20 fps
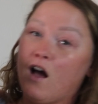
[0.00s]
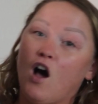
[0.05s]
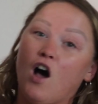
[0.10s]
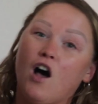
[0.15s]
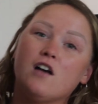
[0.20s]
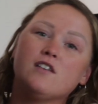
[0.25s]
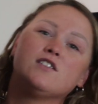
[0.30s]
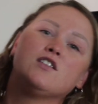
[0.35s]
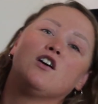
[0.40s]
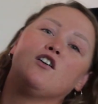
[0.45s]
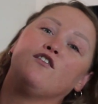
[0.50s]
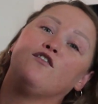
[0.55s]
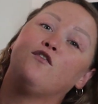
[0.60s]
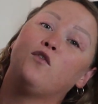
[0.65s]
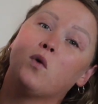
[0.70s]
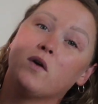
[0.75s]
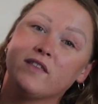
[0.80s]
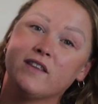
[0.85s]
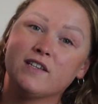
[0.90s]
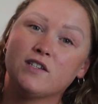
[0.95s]
also,
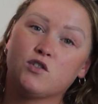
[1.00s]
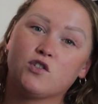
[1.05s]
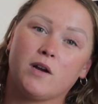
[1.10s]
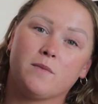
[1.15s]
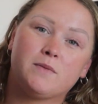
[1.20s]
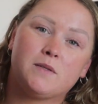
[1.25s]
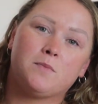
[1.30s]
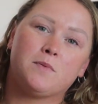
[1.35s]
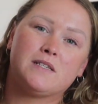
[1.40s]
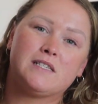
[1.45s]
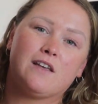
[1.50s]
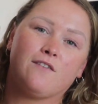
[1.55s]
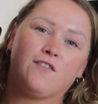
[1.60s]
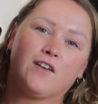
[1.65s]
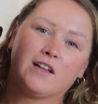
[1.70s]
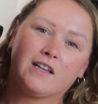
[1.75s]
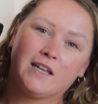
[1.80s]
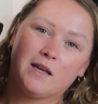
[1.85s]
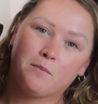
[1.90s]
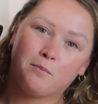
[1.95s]
for this trip
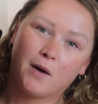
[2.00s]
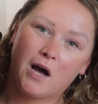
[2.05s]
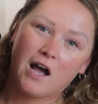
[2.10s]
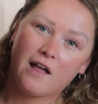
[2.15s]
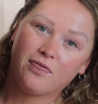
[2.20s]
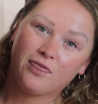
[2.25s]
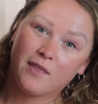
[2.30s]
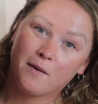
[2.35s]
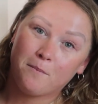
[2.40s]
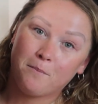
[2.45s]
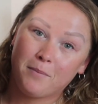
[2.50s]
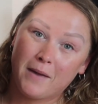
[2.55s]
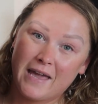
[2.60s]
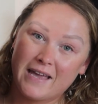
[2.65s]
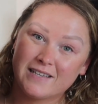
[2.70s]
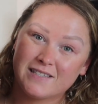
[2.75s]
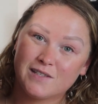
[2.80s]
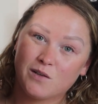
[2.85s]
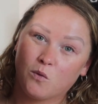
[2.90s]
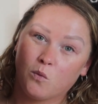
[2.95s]
specifically, bought the
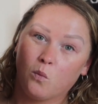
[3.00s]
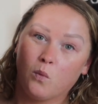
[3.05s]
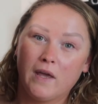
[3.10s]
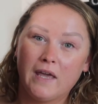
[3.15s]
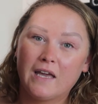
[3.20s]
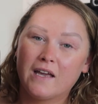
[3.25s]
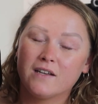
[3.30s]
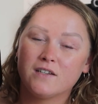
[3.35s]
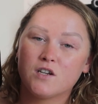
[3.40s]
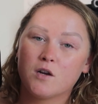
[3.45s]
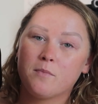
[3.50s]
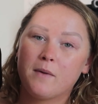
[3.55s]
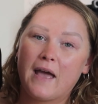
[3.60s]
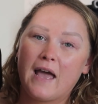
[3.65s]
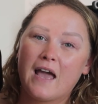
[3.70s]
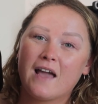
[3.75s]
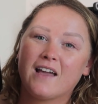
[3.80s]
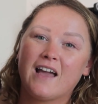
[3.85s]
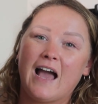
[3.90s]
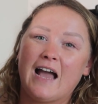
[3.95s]
BEIS Weekender
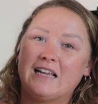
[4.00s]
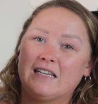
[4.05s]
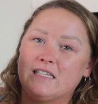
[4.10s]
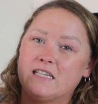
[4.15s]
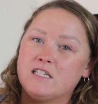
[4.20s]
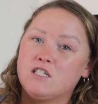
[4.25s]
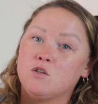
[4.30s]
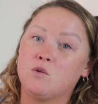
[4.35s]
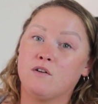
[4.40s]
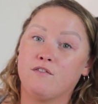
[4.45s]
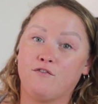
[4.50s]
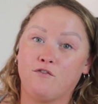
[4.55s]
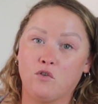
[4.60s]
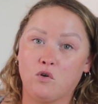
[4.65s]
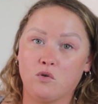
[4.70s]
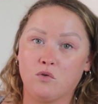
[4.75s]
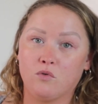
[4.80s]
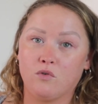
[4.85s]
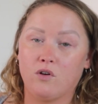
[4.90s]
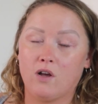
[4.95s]
bag. I did do a
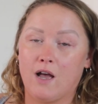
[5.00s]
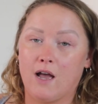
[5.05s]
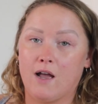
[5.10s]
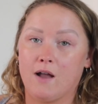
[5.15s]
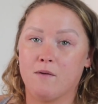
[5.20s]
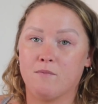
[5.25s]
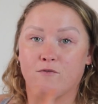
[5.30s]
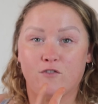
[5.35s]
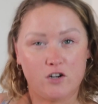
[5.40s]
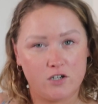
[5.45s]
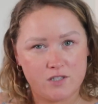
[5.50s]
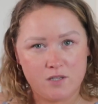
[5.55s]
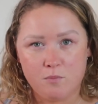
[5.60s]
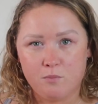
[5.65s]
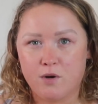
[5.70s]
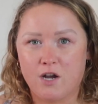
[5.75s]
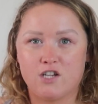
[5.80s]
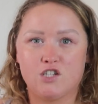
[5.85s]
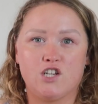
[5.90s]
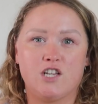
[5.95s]
full first
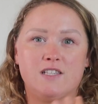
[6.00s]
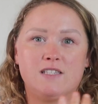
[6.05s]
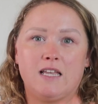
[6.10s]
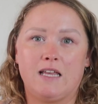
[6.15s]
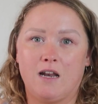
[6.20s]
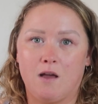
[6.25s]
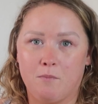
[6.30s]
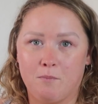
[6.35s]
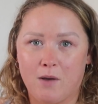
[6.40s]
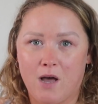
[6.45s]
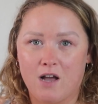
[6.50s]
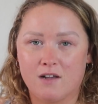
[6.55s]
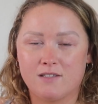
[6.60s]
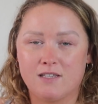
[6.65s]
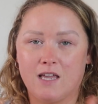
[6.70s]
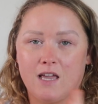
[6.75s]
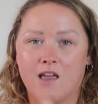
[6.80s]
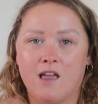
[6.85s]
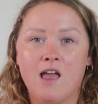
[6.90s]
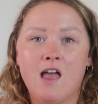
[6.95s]
impressions and
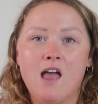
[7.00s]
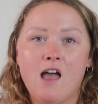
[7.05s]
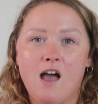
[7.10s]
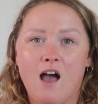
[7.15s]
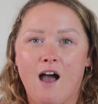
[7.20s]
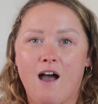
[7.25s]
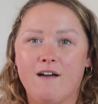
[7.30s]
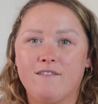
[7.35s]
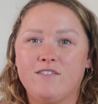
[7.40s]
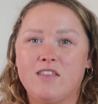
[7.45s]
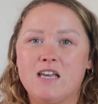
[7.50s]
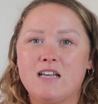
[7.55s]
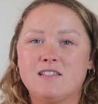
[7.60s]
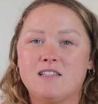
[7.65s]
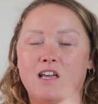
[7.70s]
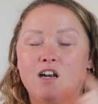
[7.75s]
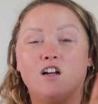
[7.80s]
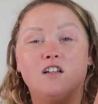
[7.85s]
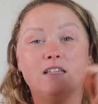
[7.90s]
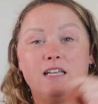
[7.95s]
unboxing of this,
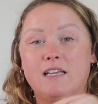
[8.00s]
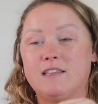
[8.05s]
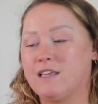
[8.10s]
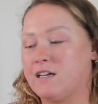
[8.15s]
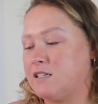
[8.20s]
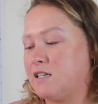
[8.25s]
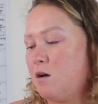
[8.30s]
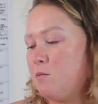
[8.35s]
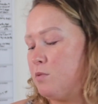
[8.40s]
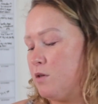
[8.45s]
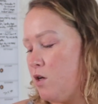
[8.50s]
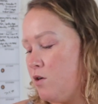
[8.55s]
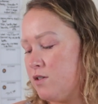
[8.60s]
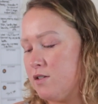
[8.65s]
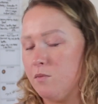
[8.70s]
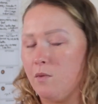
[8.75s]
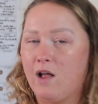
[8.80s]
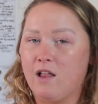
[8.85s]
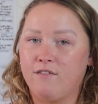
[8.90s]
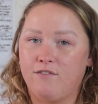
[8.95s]
and I'll link that down below as
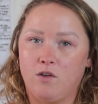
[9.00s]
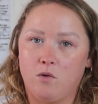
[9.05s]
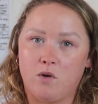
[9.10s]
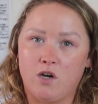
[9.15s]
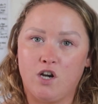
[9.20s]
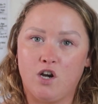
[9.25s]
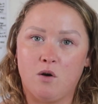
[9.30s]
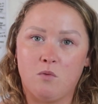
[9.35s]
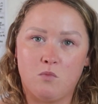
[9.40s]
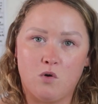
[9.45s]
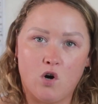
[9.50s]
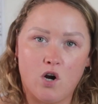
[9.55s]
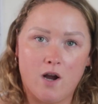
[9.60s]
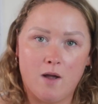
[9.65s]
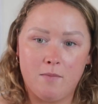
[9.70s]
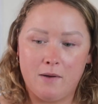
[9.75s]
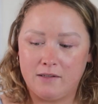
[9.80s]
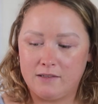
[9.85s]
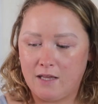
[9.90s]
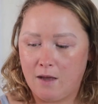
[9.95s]
well if you want to know more
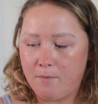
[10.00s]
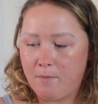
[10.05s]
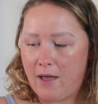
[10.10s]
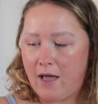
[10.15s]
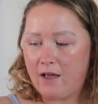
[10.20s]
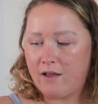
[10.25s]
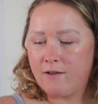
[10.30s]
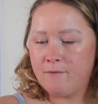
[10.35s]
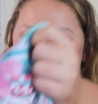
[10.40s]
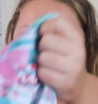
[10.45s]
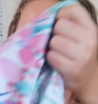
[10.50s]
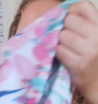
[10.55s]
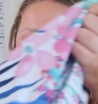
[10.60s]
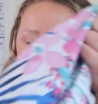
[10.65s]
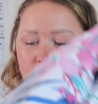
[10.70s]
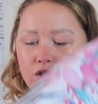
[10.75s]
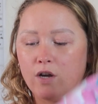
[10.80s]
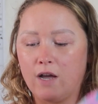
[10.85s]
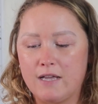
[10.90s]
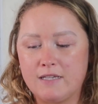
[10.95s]
about that bag. I
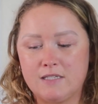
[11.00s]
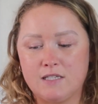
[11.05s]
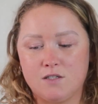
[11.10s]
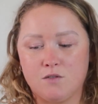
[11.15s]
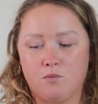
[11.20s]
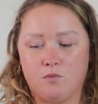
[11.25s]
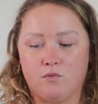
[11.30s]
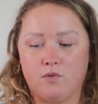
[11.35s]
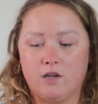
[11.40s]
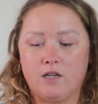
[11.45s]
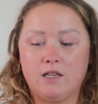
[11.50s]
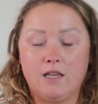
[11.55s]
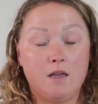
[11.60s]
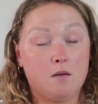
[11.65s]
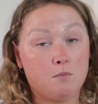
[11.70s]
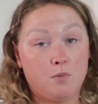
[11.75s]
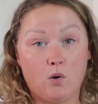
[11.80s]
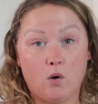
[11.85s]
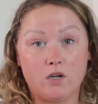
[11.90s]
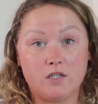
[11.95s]
told you guys it's really
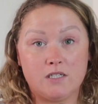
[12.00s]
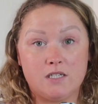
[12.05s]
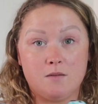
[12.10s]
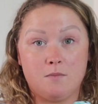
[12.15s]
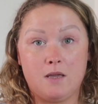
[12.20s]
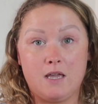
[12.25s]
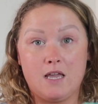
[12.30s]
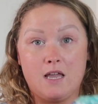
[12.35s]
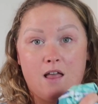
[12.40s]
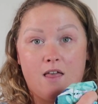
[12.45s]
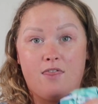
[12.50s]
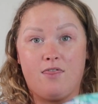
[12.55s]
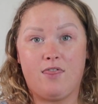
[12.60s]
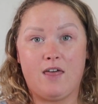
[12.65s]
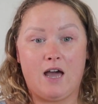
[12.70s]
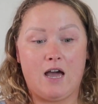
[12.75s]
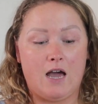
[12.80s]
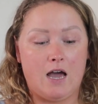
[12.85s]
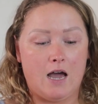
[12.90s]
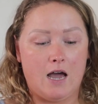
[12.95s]
important to me
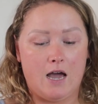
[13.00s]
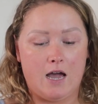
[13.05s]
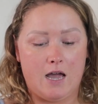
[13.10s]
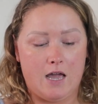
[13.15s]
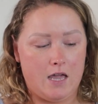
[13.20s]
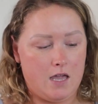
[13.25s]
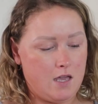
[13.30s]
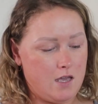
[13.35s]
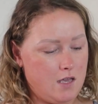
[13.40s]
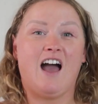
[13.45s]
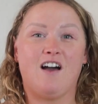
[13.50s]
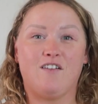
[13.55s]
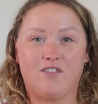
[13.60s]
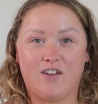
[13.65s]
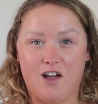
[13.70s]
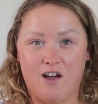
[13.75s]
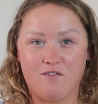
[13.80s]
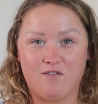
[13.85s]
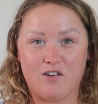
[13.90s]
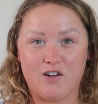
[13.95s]
that I have
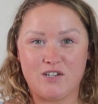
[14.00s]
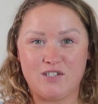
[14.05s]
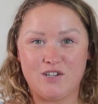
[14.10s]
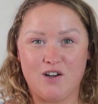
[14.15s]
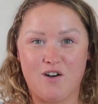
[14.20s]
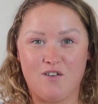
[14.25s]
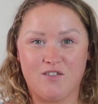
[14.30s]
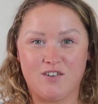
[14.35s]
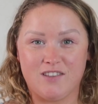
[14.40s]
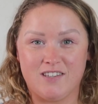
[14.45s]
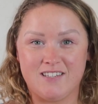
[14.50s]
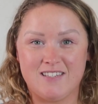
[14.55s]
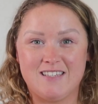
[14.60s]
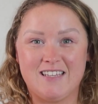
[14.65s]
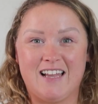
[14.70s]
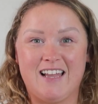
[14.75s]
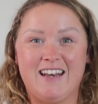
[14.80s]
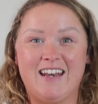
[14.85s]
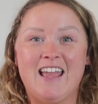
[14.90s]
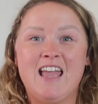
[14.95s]
coverage over the
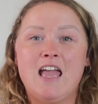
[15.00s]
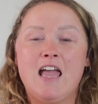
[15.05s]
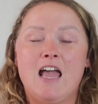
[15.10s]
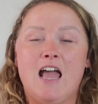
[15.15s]
sun.